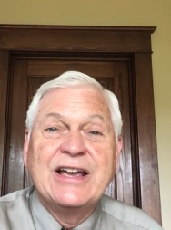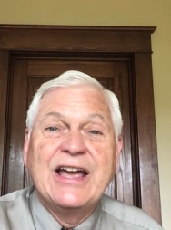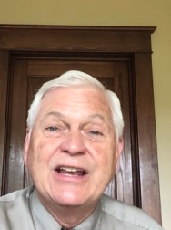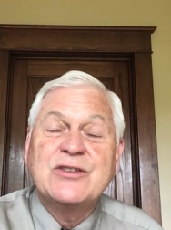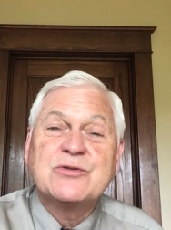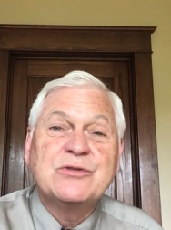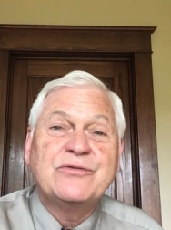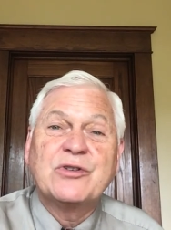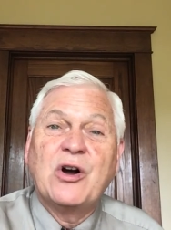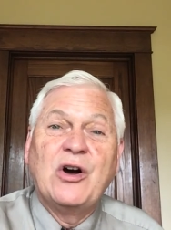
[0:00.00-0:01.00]
And it's true
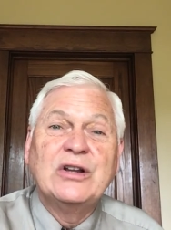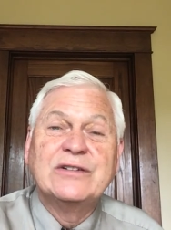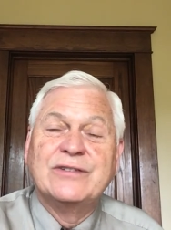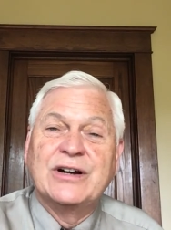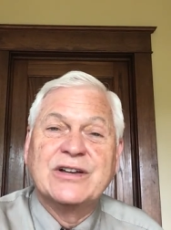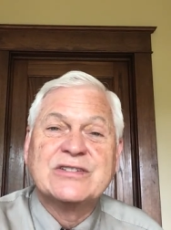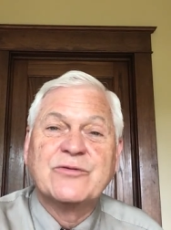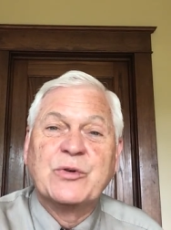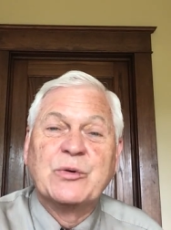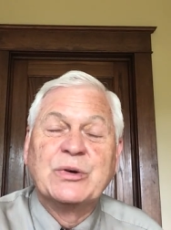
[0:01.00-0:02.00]
for all of us.
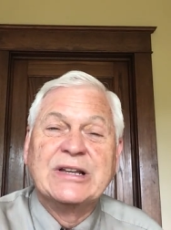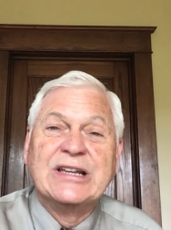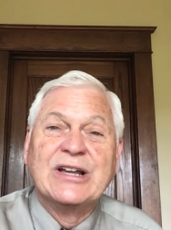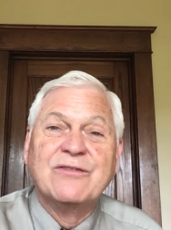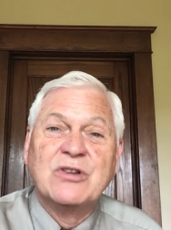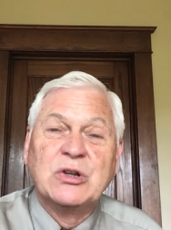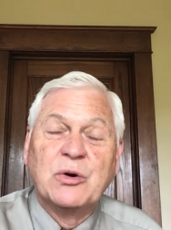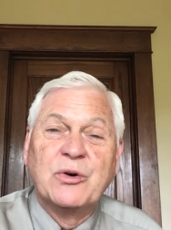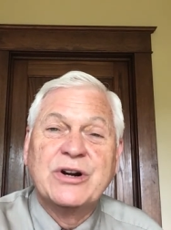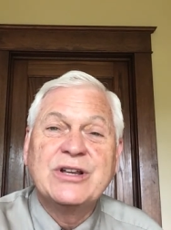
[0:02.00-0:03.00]
If we really love the
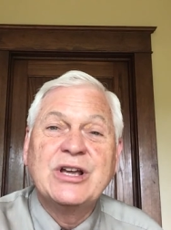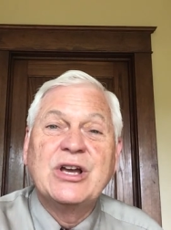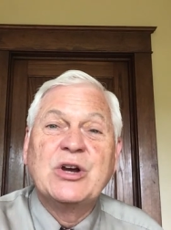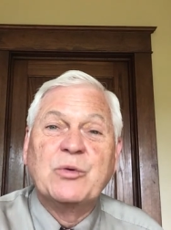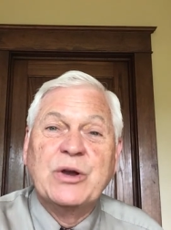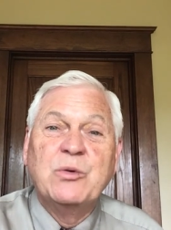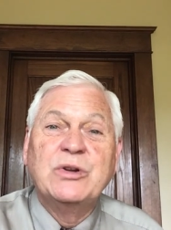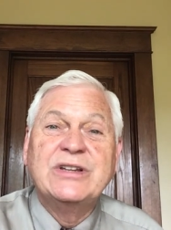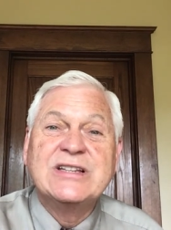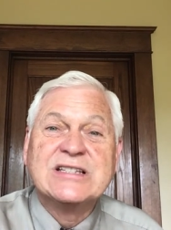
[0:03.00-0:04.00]
Lord, we
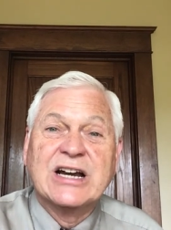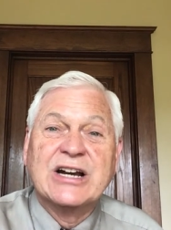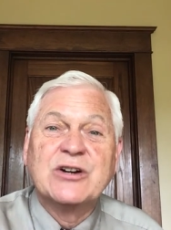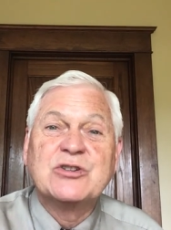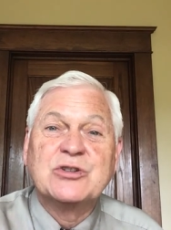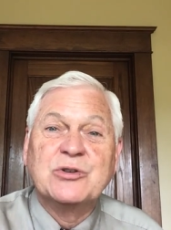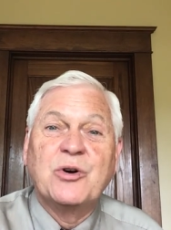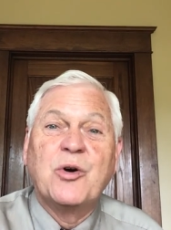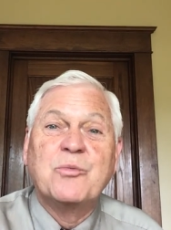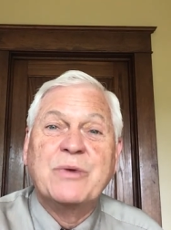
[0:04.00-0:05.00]
will desire
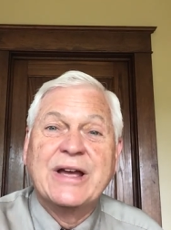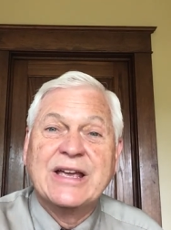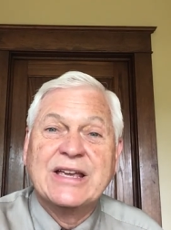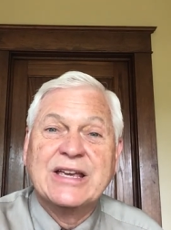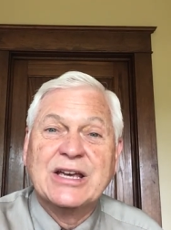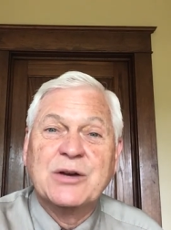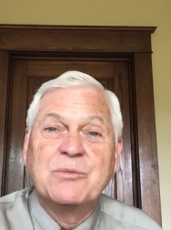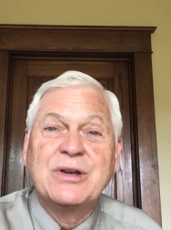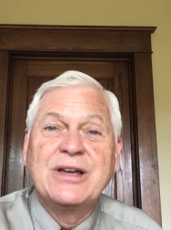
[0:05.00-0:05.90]
to obey him.